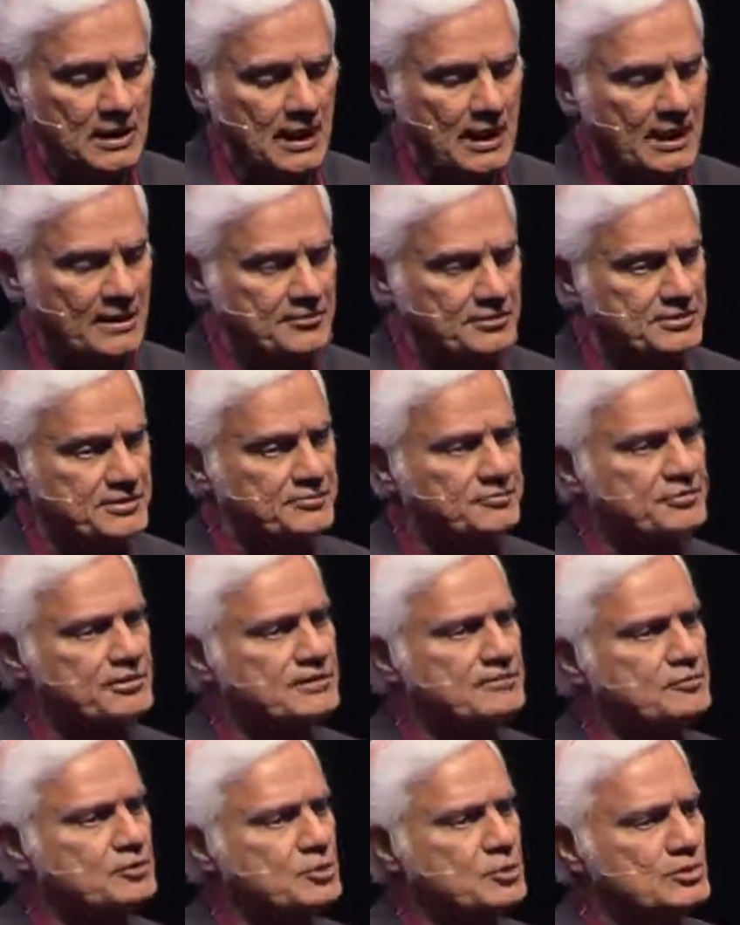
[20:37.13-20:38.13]
I have a
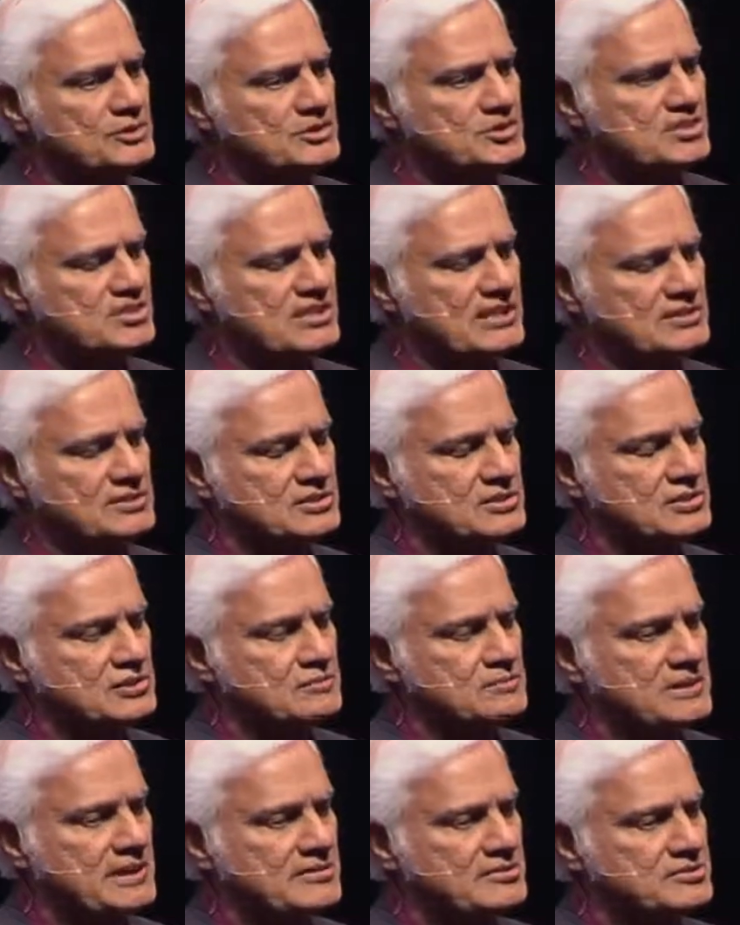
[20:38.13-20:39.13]
differing view on the sanctity
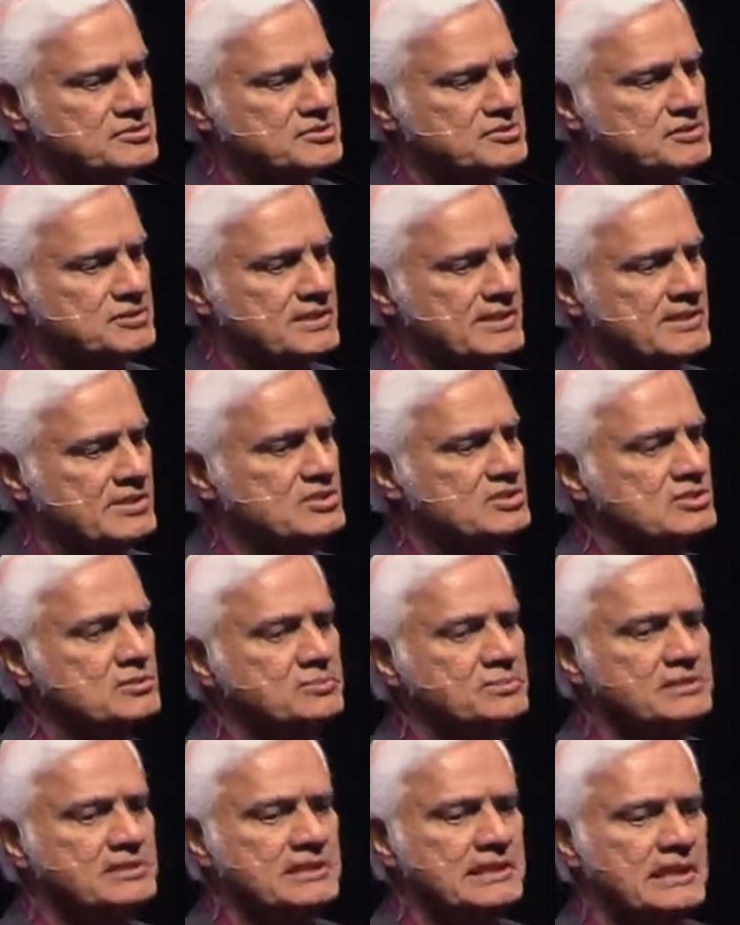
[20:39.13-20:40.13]
of marriage to theirs,
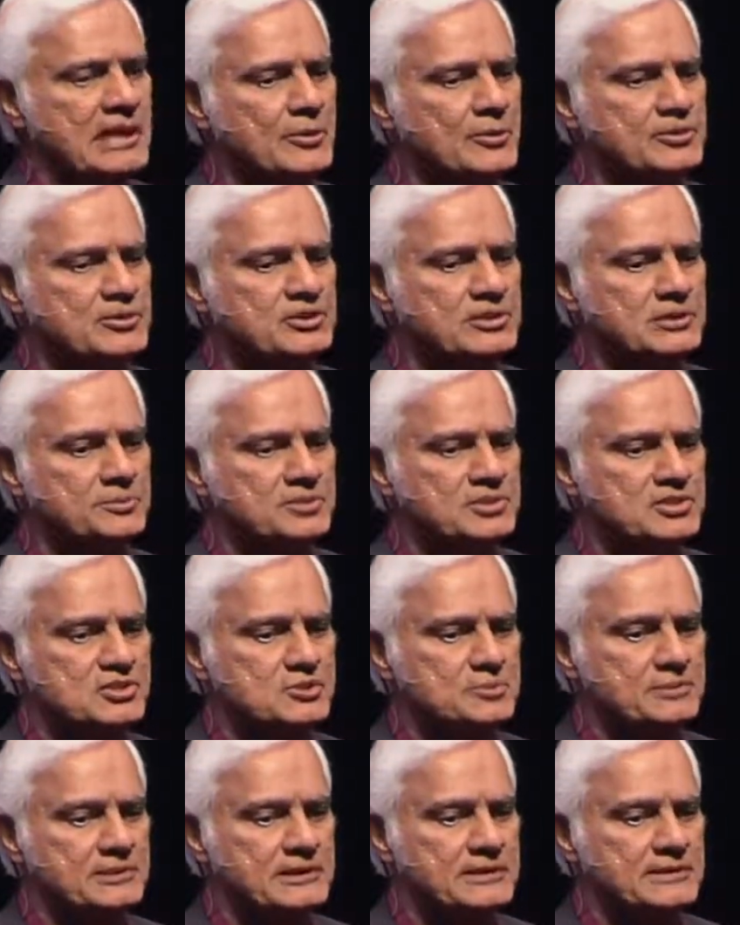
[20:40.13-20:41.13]
but they allow us to come and
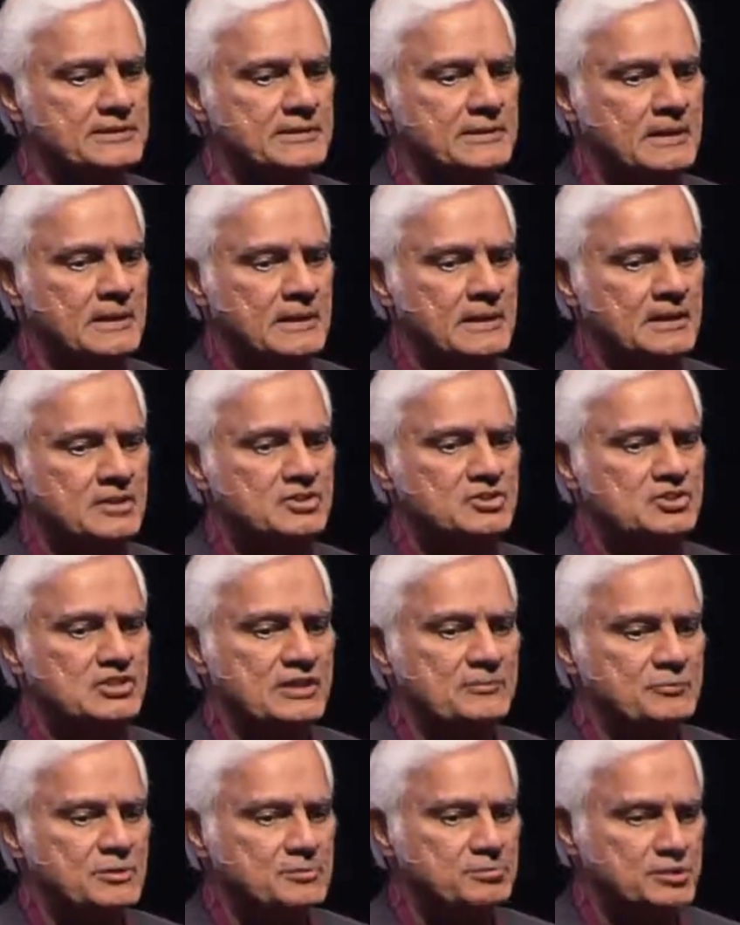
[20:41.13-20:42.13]
speak.
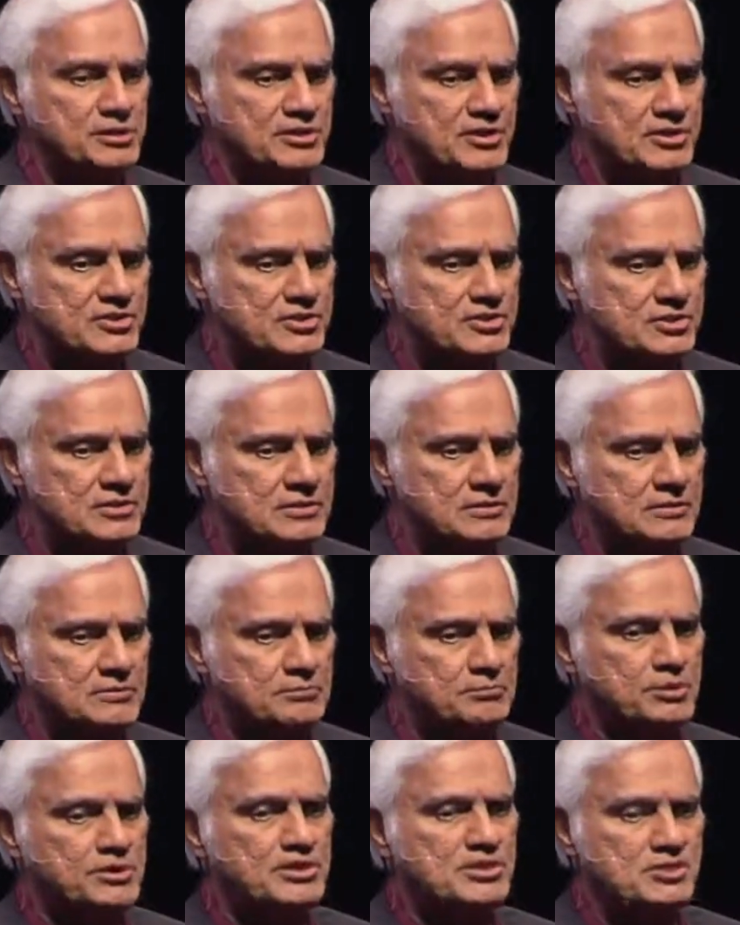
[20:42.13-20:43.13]
Same with Buddhists.
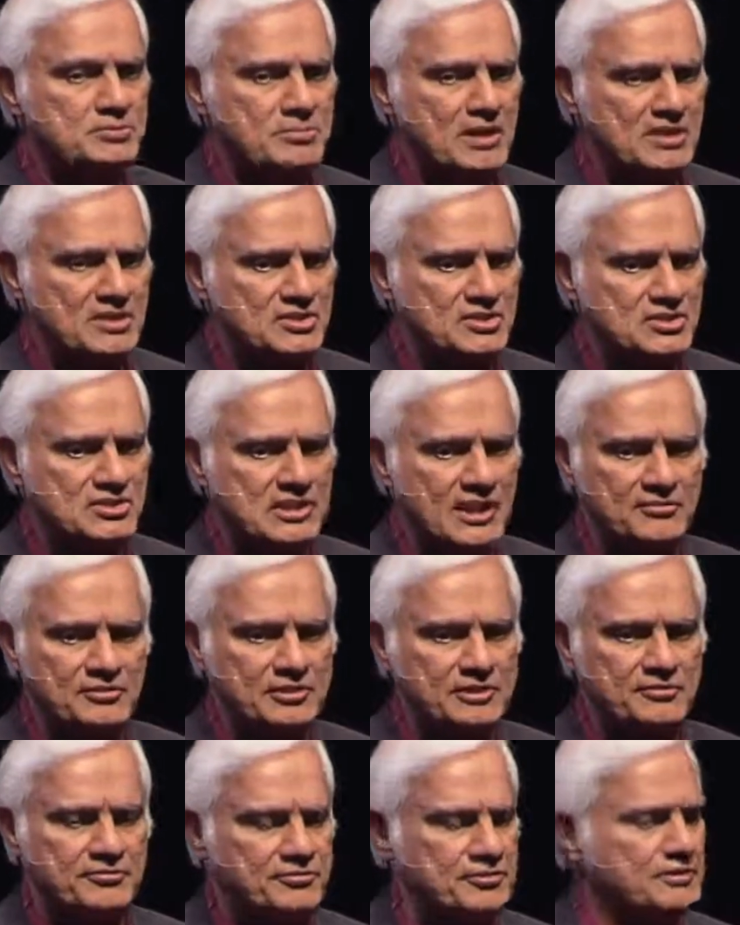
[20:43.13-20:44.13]
Buddhist monks have a
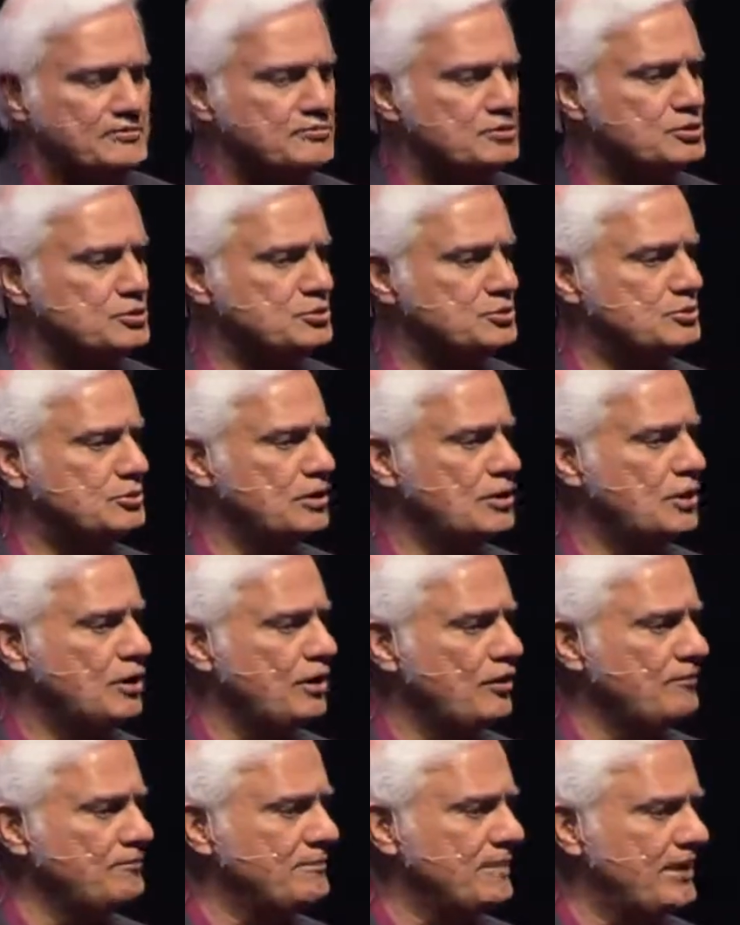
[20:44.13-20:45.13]
different view
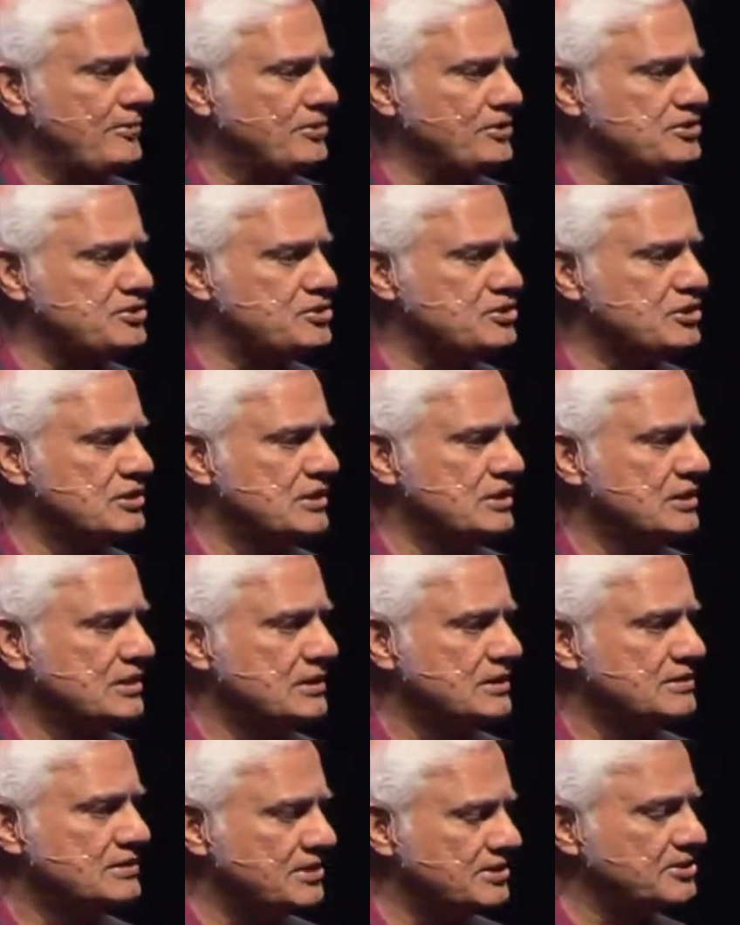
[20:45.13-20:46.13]
of marriage
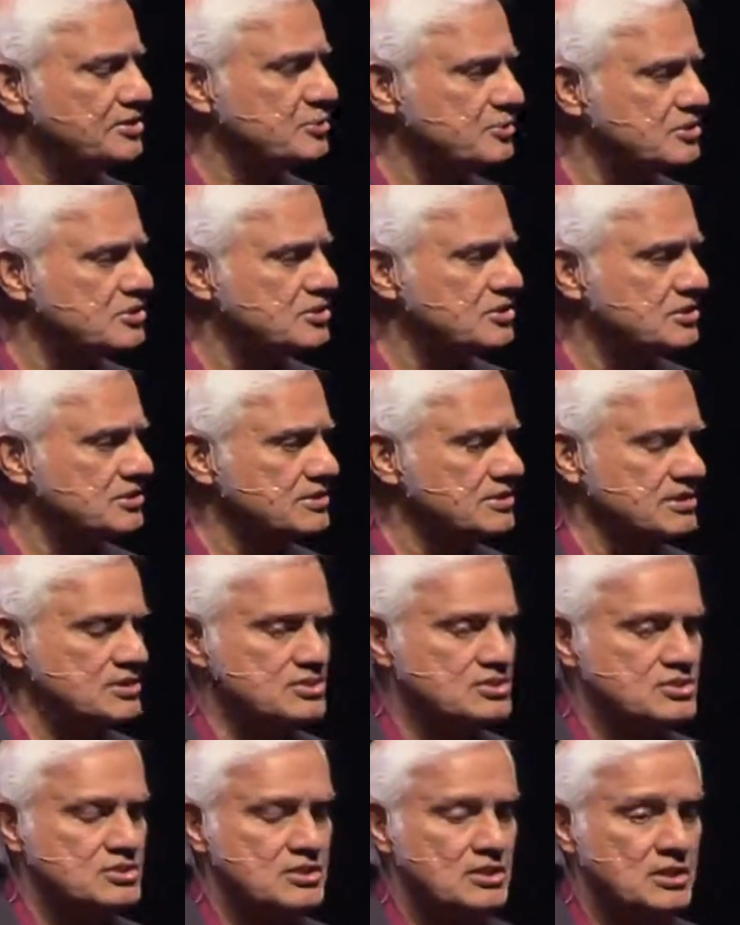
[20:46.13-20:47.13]
than the Christian
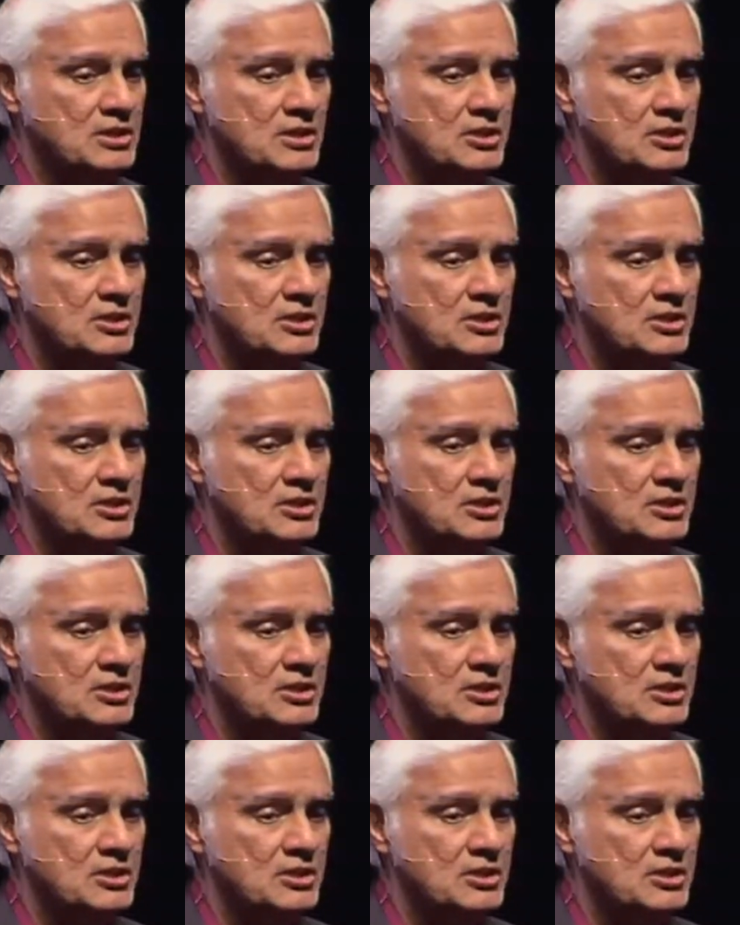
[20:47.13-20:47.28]
does.